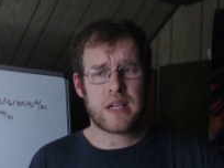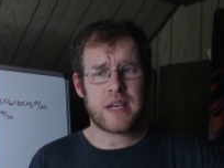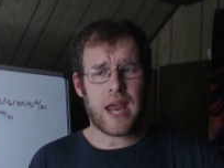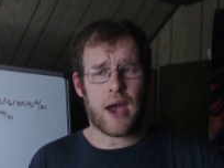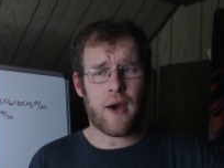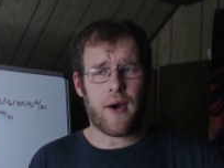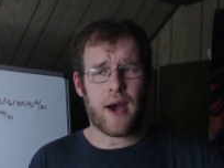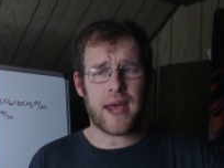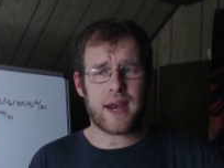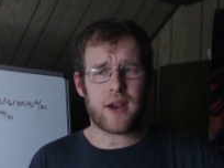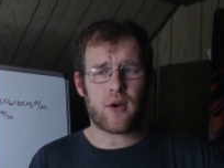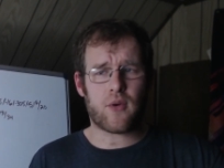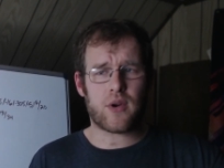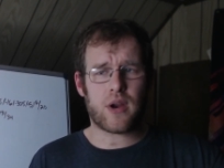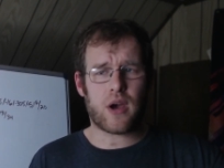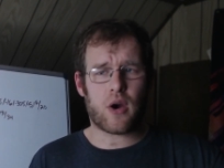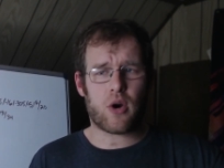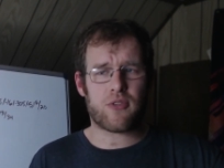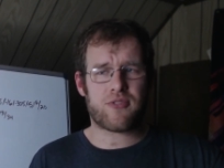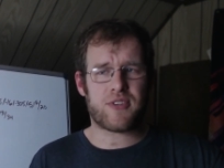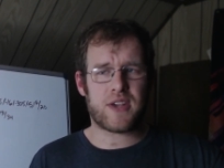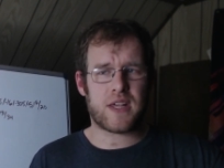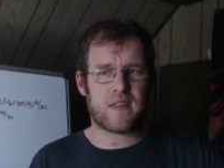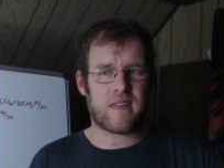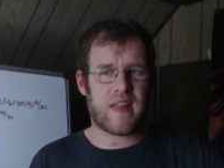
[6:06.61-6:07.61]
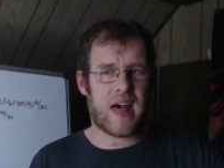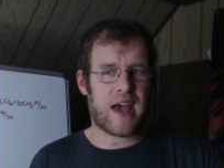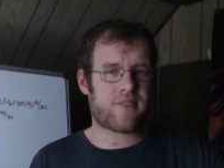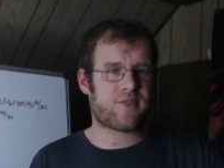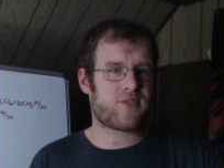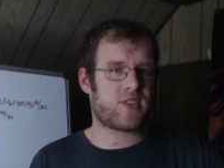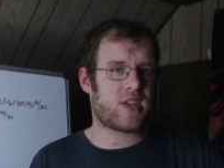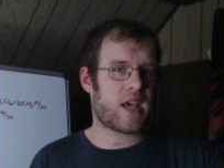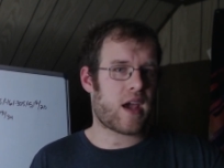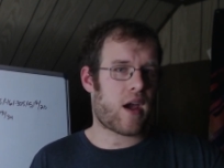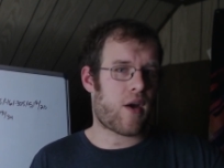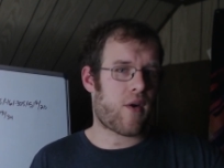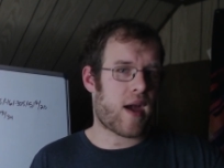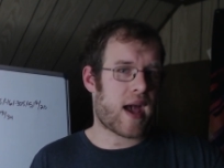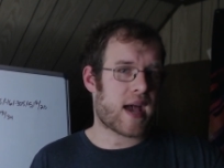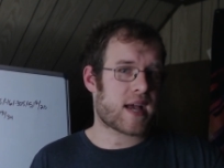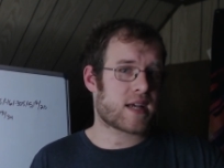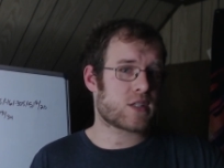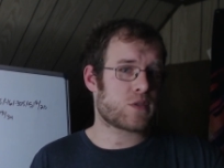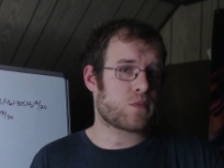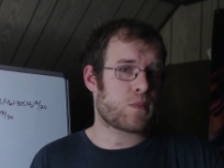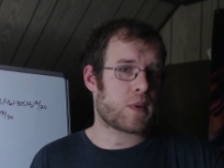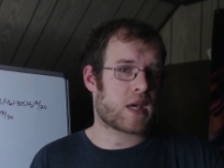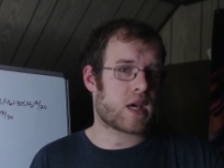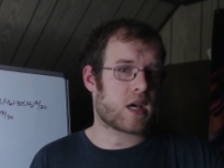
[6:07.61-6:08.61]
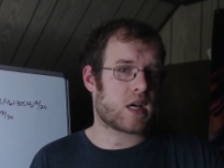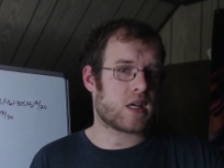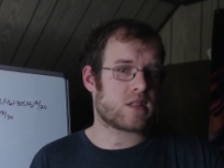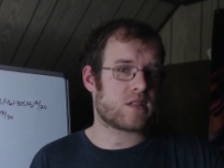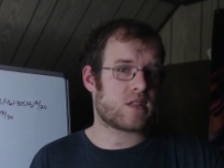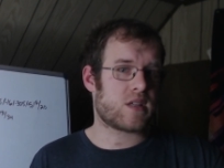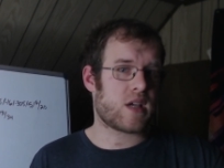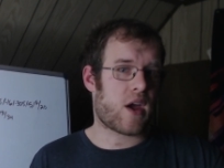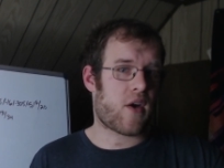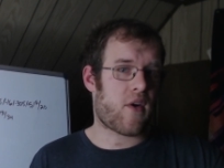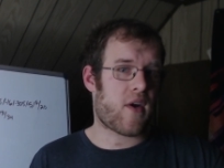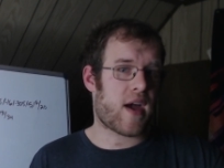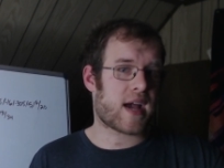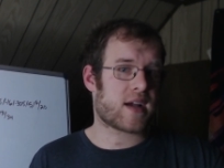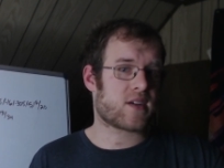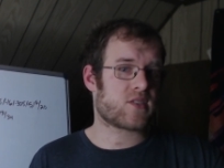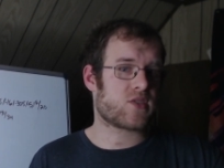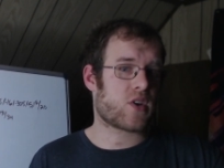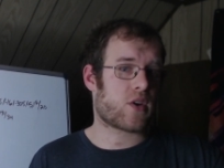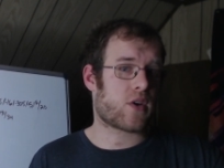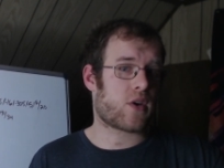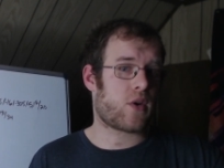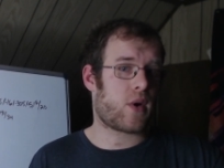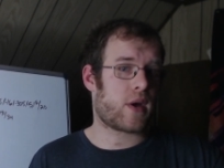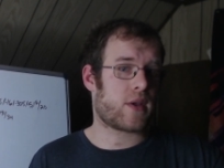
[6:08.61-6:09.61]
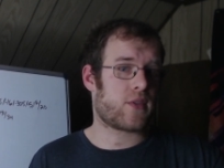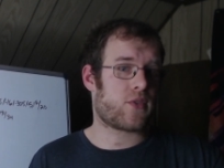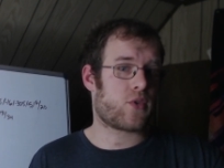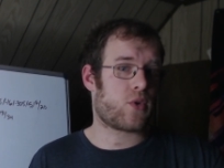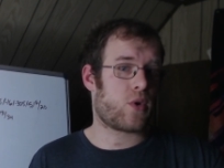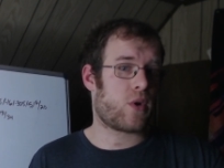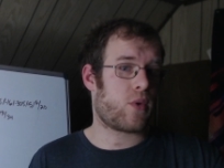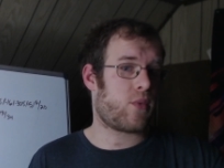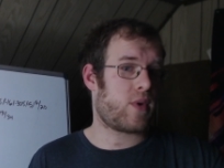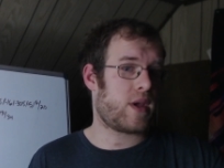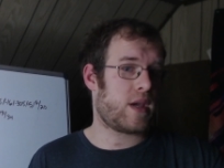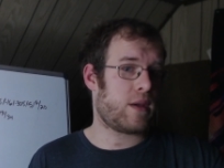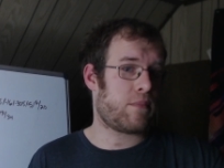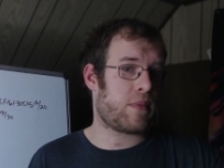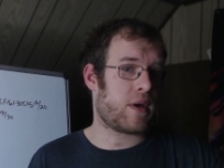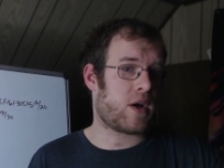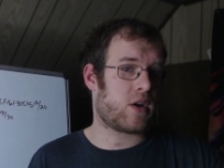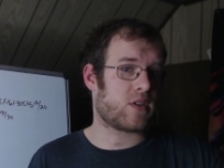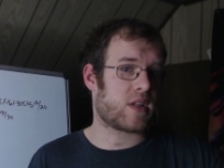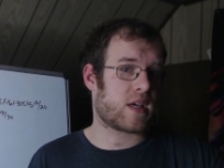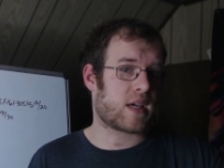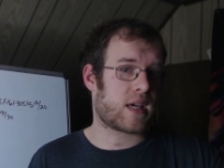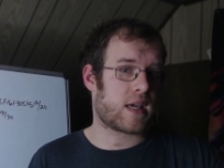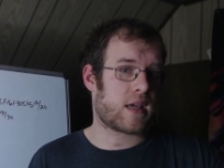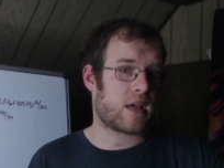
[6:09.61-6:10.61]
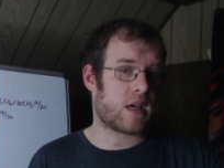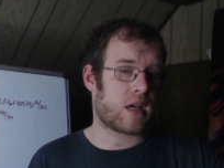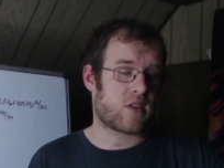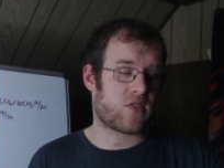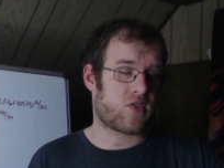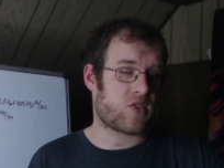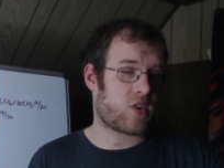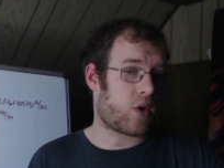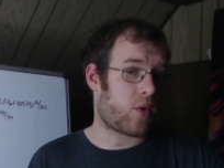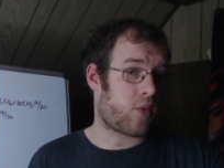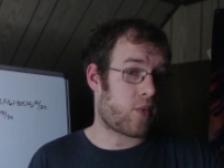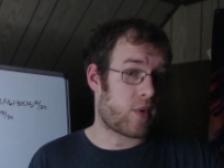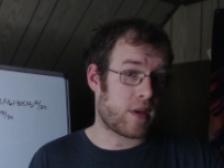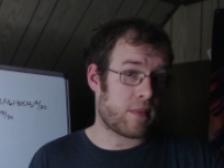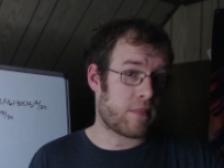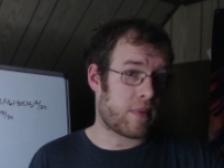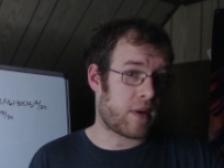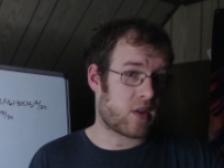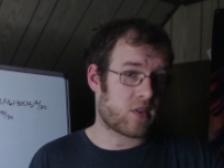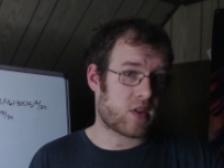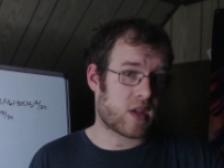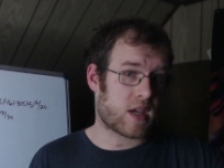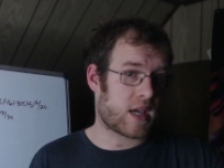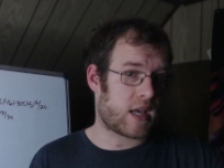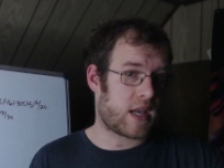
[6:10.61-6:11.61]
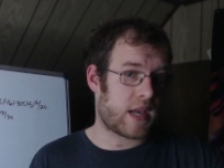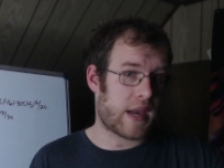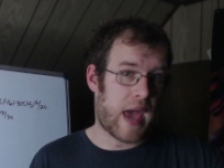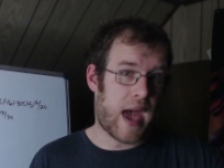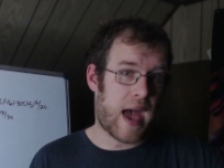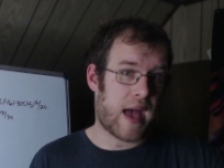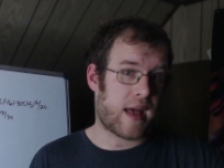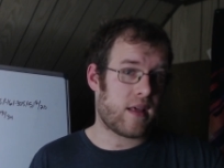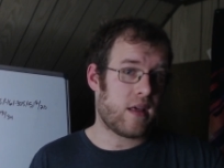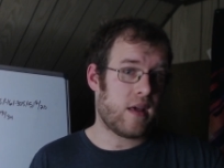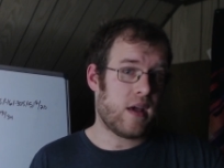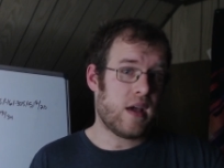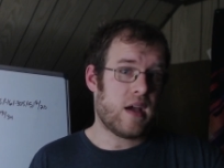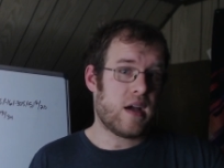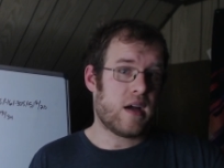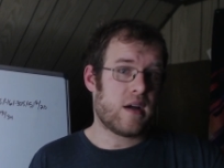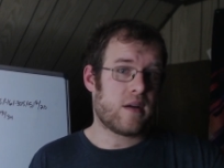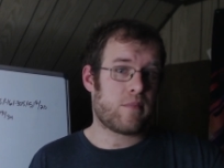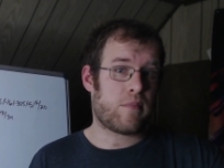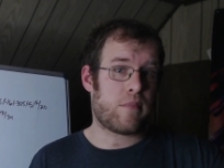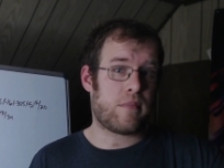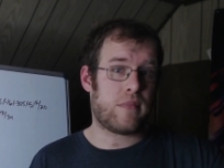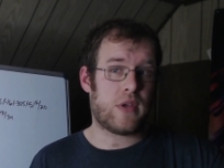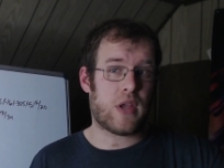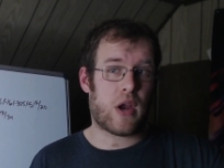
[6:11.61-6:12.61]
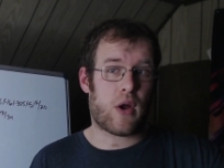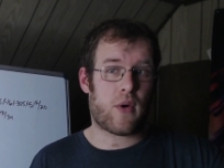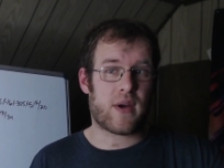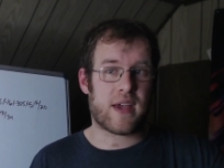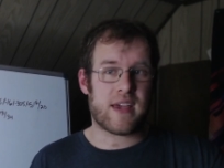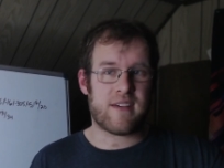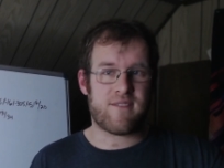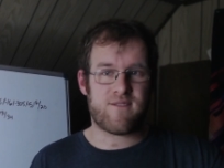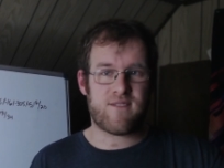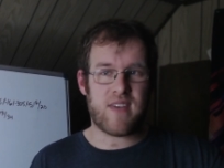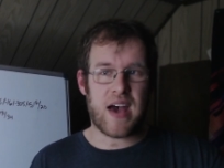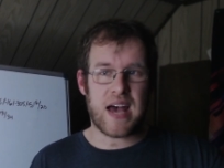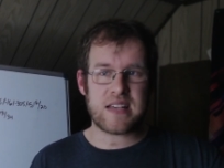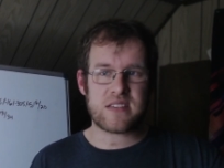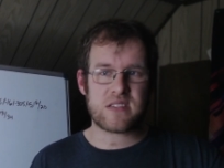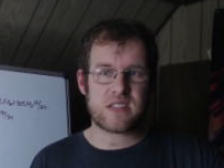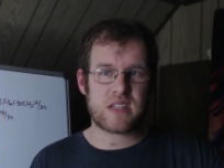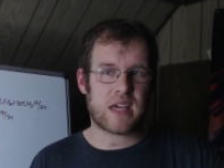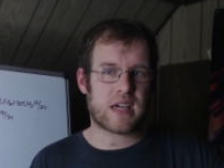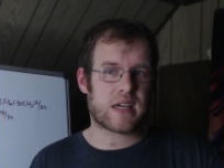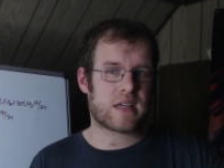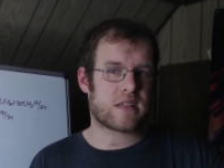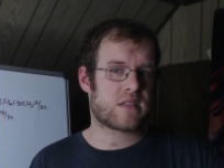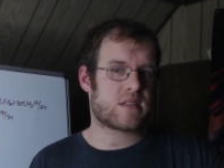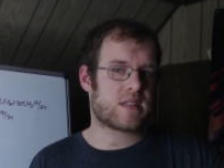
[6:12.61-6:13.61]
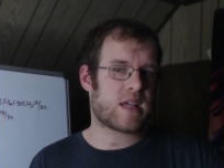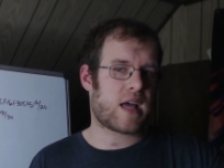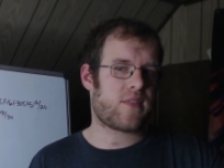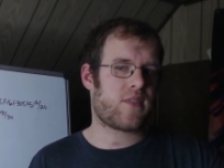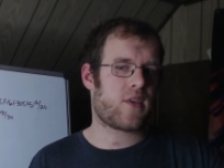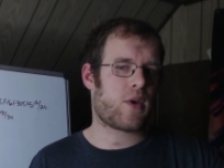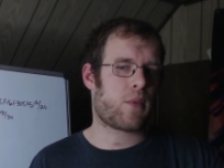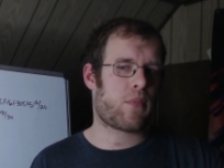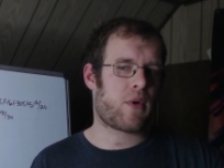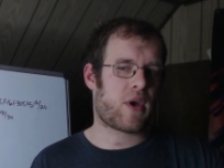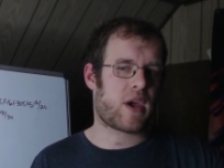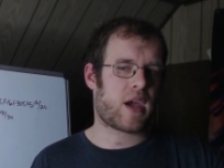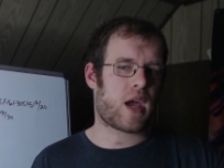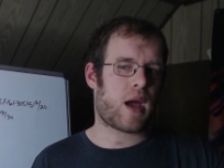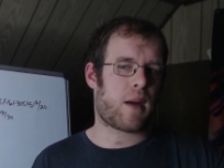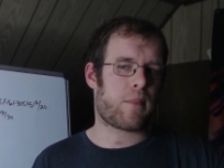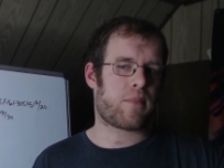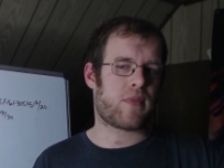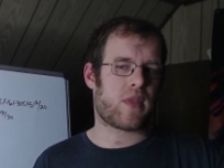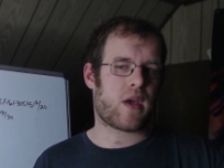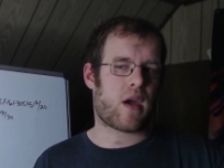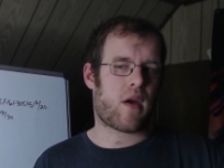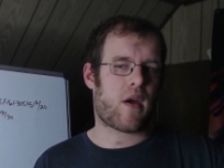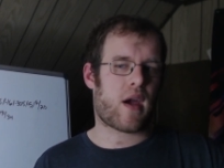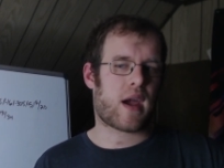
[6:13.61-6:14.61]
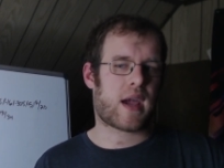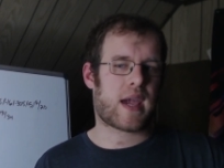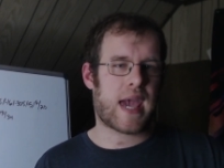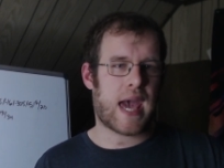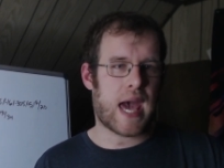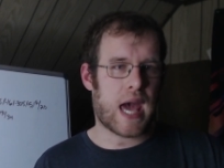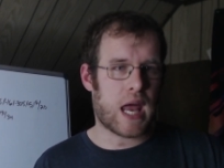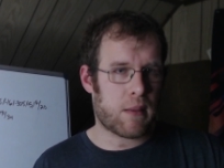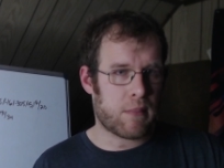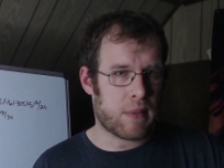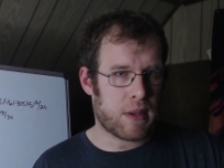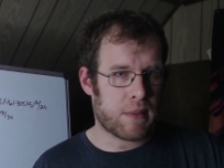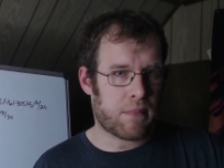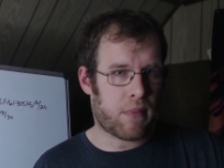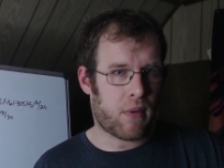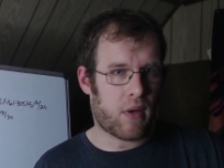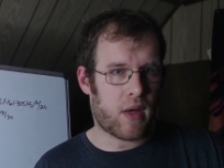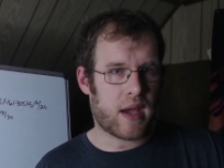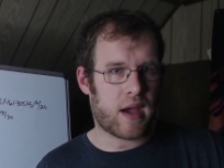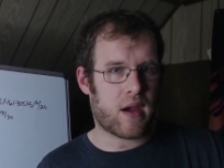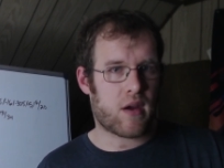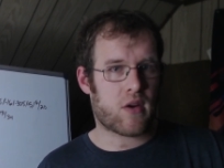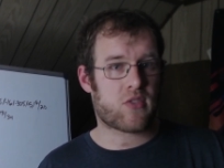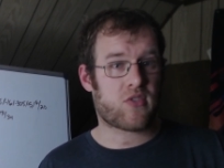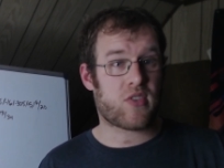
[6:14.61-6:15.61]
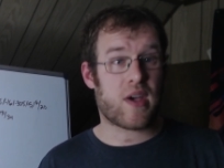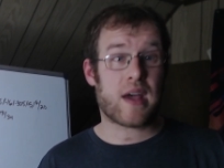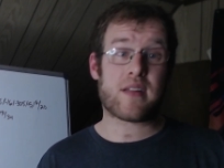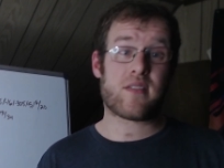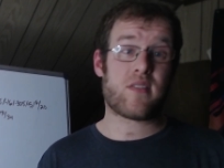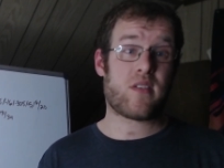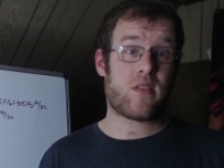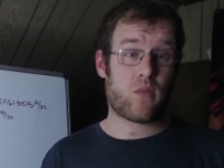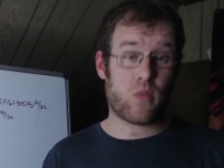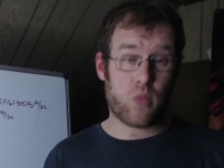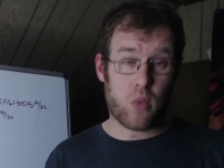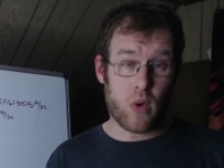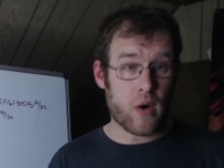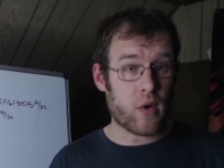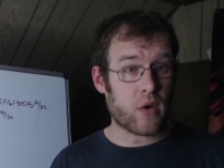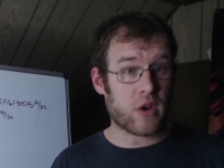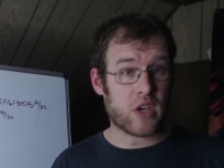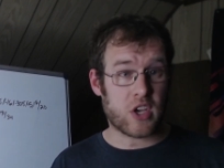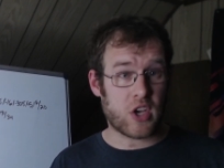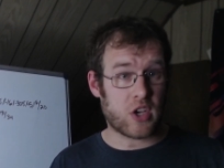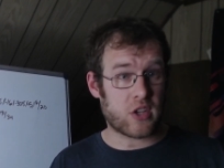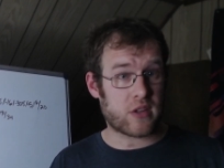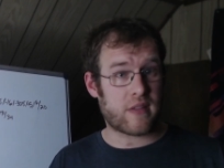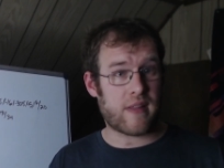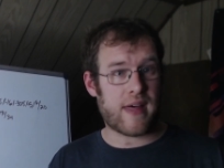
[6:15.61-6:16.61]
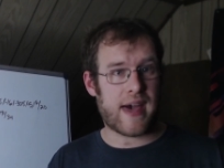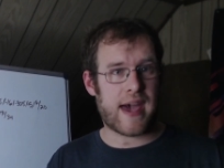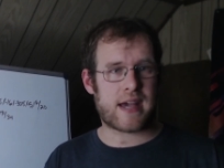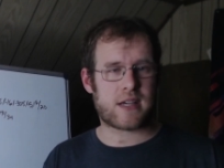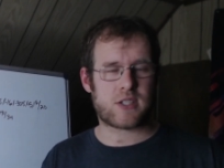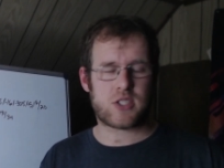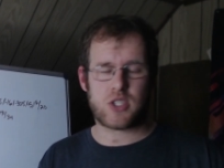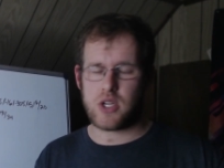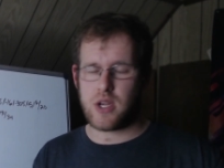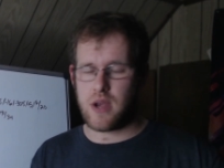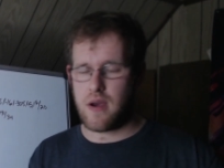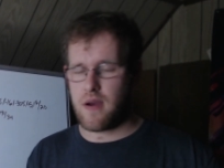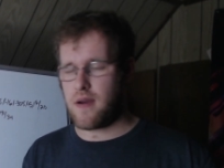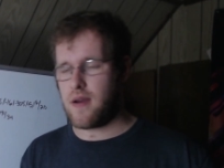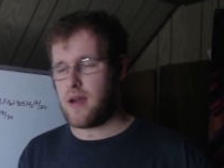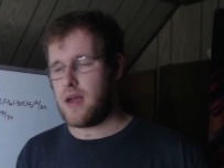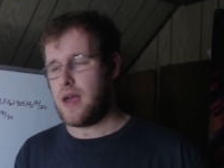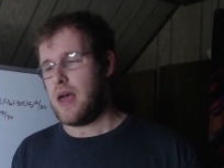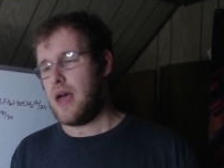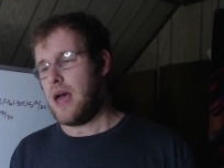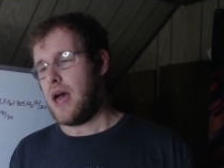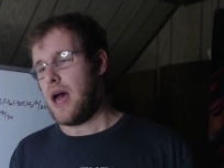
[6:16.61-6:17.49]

Now, I don't know if he left DRX because DRX are going through a rebuild, still rebuilding and not, you know, investing. Instead, they're bringing up their academy players that were good last year.